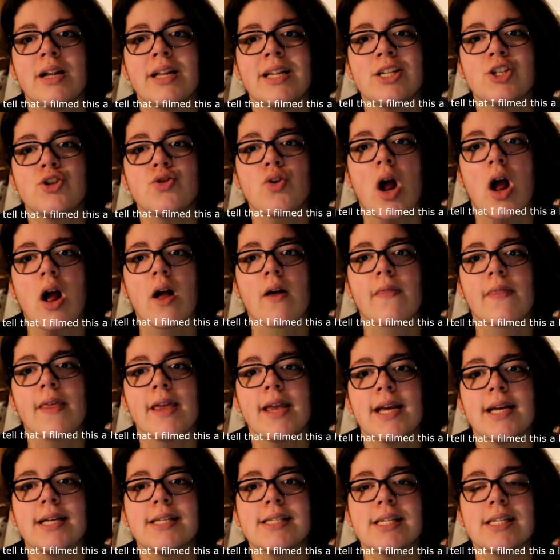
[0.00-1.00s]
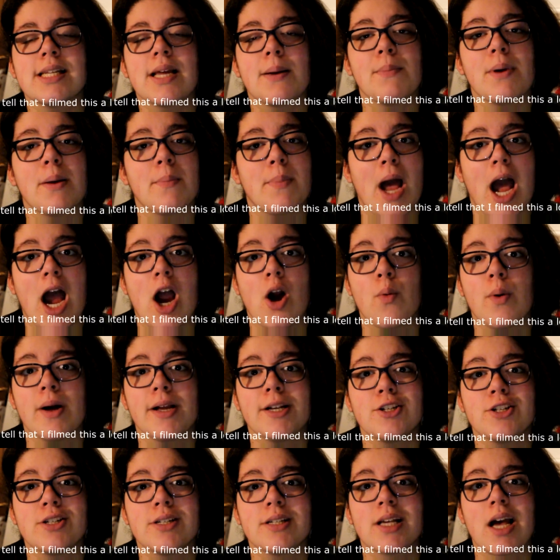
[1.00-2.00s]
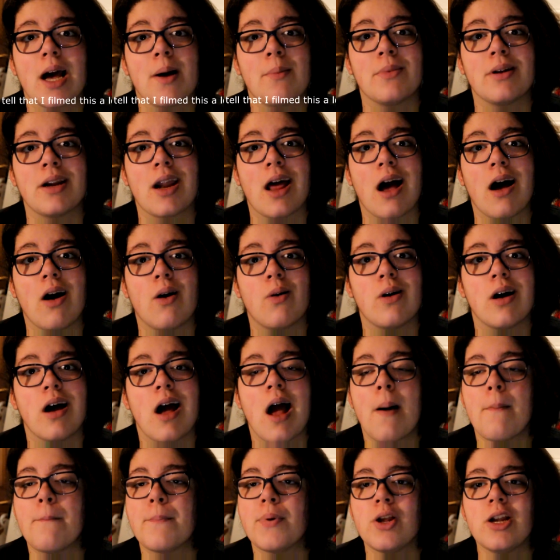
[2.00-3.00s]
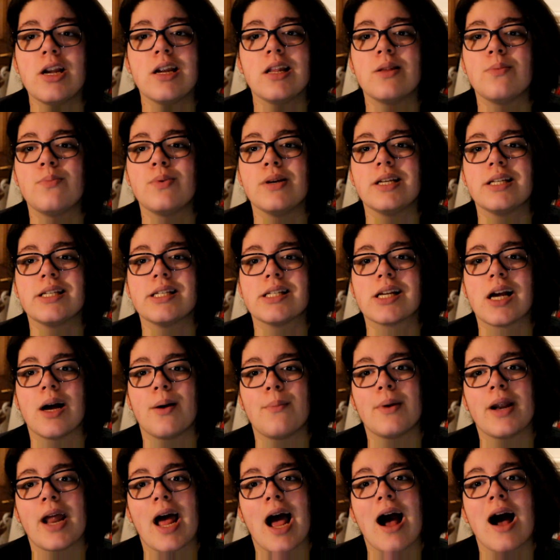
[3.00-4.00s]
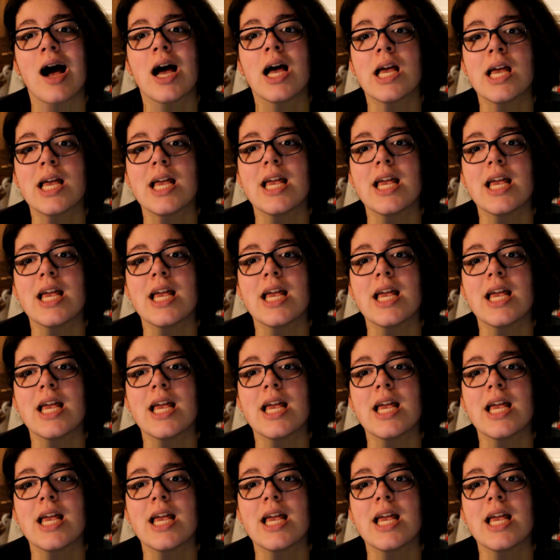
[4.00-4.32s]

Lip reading: strong things. So, Power Rangers is coming out. Beauty and the Beast is coming out.